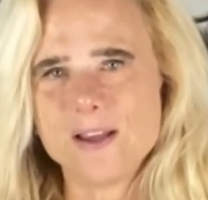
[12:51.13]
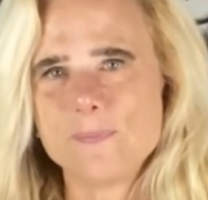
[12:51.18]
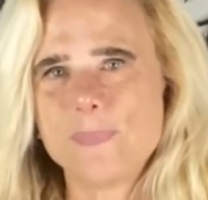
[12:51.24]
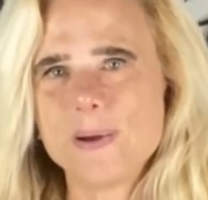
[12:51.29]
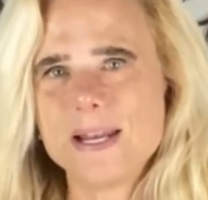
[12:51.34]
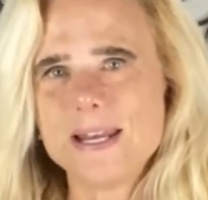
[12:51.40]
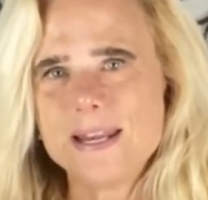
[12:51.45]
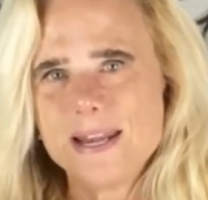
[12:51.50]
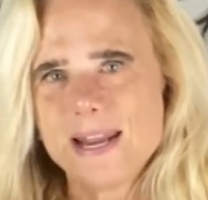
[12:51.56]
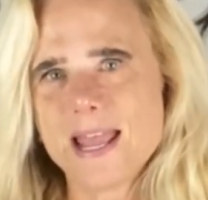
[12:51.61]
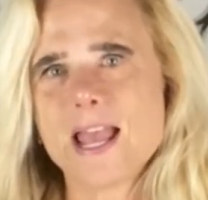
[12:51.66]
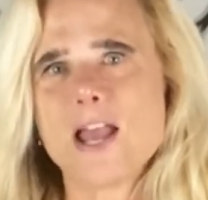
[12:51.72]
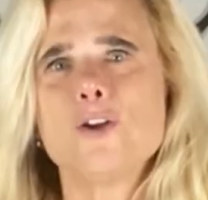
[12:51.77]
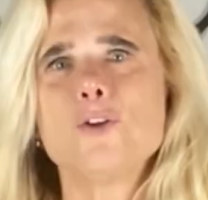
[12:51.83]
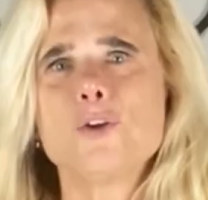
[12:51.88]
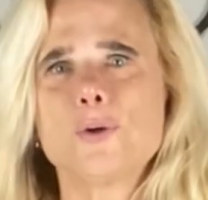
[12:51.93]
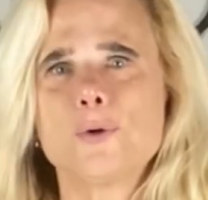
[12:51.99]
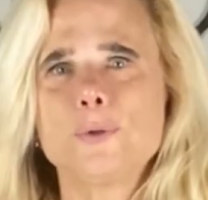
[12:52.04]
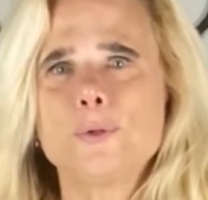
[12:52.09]
But now
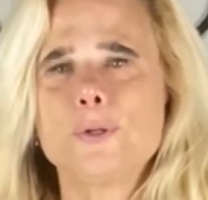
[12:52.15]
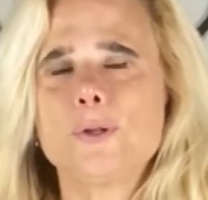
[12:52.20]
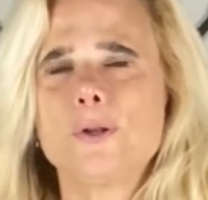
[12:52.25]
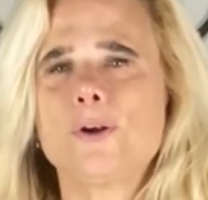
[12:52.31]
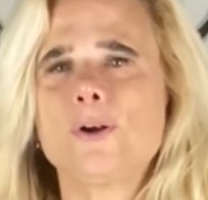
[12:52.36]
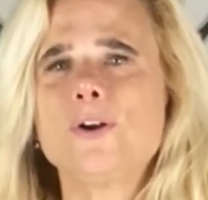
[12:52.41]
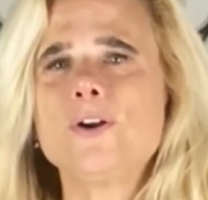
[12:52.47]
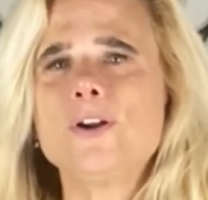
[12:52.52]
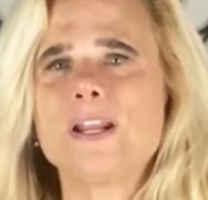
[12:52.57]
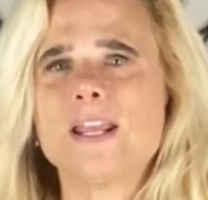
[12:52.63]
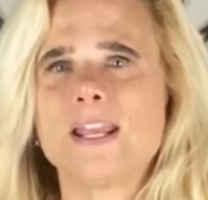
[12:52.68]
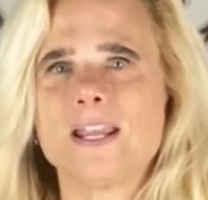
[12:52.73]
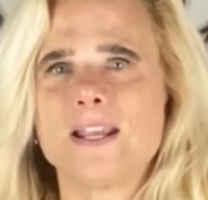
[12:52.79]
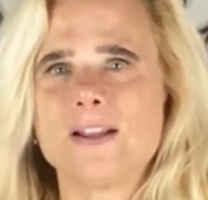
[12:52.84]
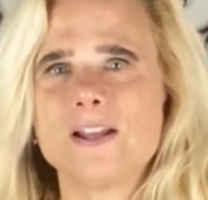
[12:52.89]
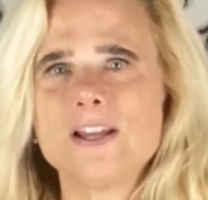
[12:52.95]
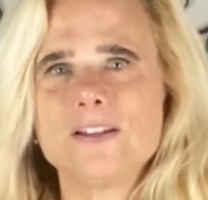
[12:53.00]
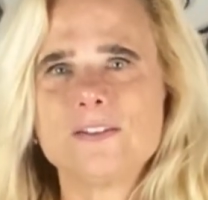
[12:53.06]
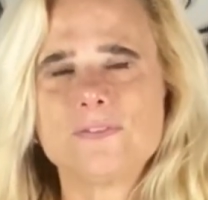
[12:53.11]
you're
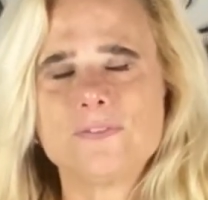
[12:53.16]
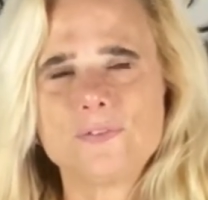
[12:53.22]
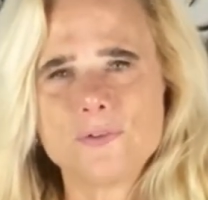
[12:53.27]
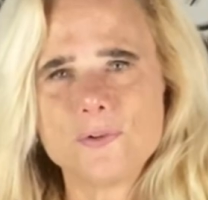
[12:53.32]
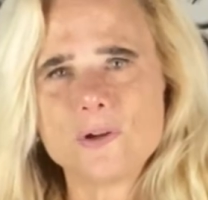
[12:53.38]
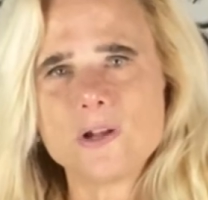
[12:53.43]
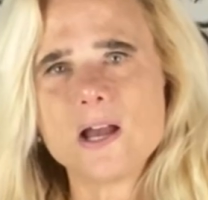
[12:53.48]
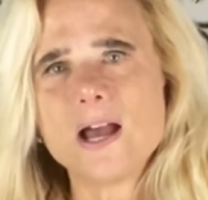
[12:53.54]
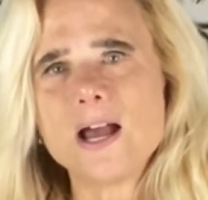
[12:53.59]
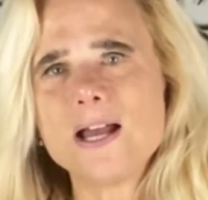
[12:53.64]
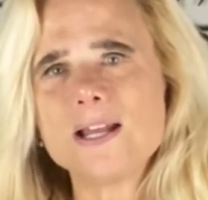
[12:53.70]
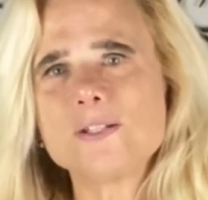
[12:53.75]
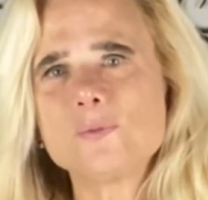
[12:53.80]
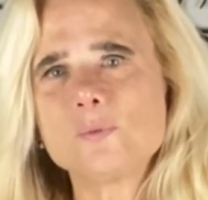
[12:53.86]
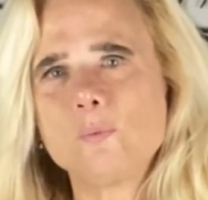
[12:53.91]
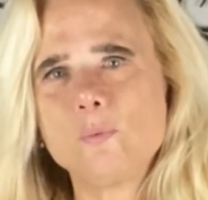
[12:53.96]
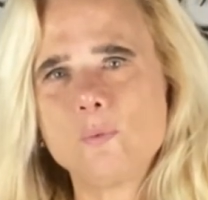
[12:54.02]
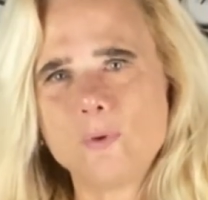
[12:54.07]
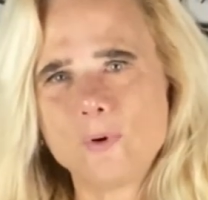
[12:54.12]
learning through
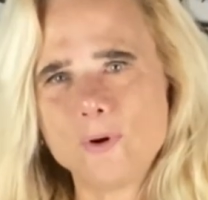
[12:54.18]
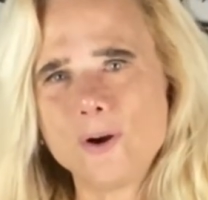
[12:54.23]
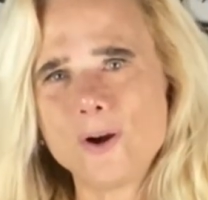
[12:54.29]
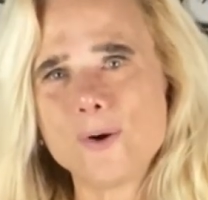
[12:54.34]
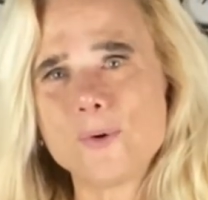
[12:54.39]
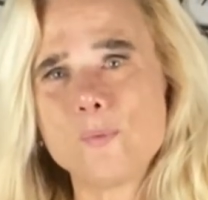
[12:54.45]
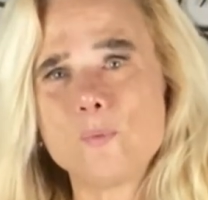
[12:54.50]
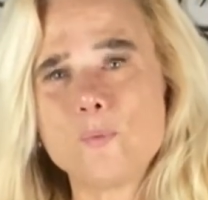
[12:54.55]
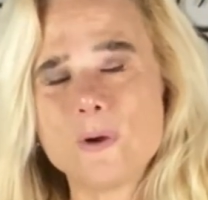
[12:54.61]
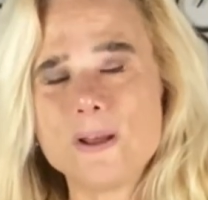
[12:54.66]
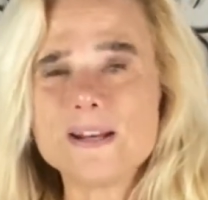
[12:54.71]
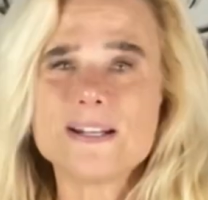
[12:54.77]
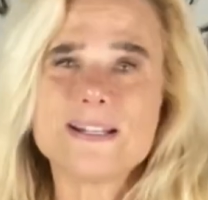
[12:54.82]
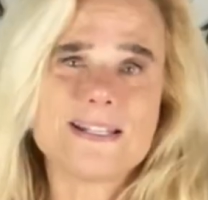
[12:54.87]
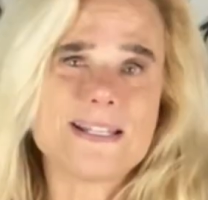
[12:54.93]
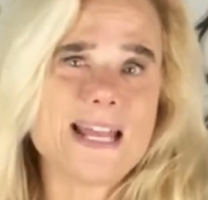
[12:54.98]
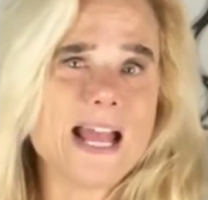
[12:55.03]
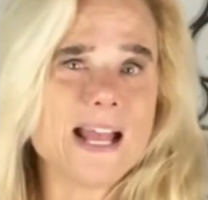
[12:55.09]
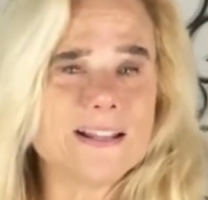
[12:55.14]
God's word what
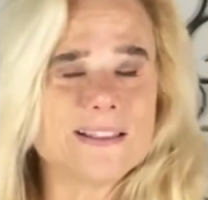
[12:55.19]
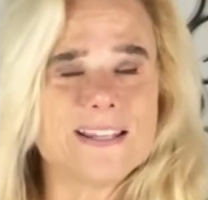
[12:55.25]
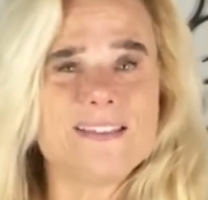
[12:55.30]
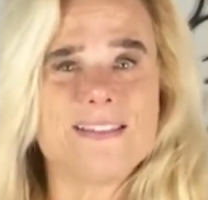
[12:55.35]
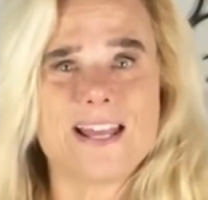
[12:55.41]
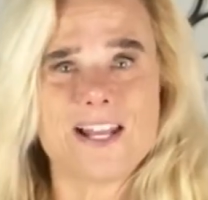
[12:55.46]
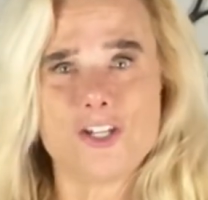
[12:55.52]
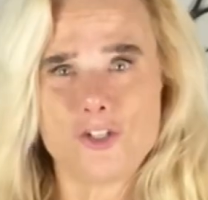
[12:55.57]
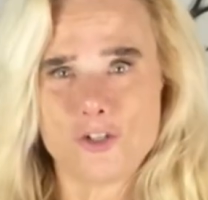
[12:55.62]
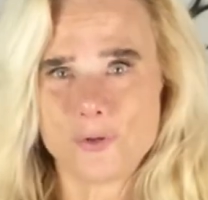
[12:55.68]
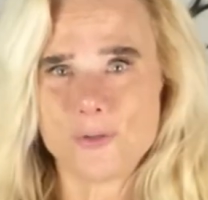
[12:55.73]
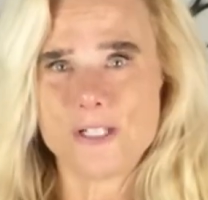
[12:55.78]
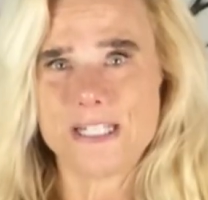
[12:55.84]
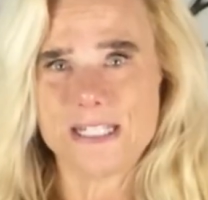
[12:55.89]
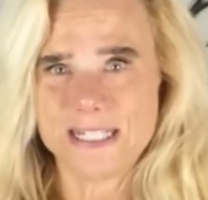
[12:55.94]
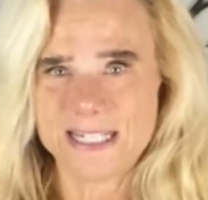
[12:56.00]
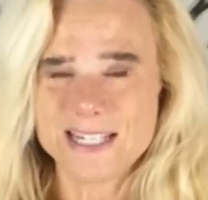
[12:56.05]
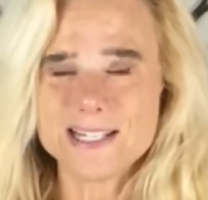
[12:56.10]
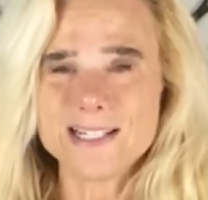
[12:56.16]
exactly that you're
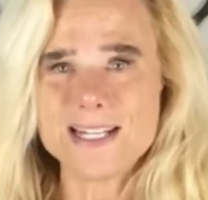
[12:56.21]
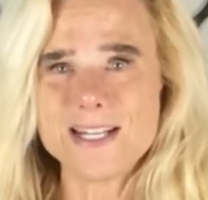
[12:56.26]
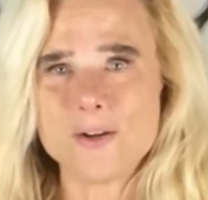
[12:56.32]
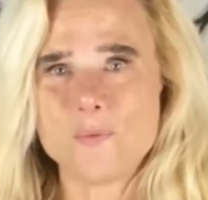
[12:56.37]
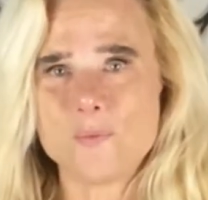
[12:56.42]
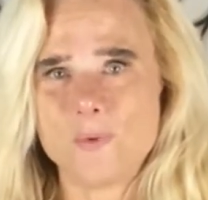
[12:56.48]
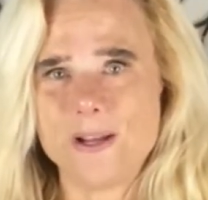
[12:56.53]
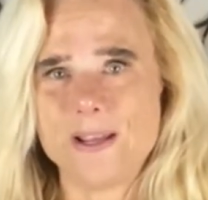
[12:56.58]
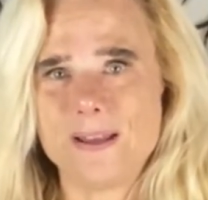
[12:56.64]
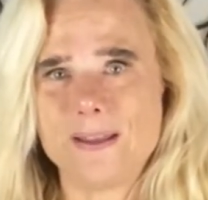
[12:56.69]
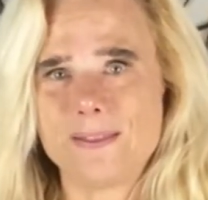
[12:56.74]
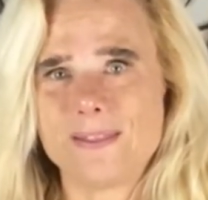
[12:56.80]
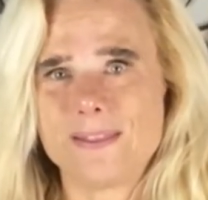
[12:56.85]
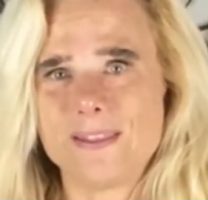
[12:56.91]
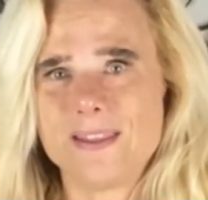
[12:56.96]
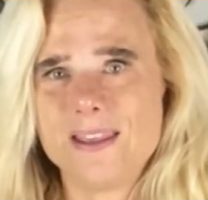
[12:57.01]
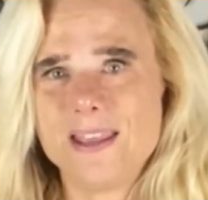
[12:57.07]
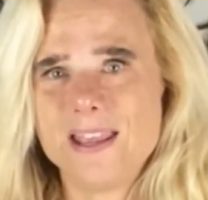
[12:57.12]
dealing with,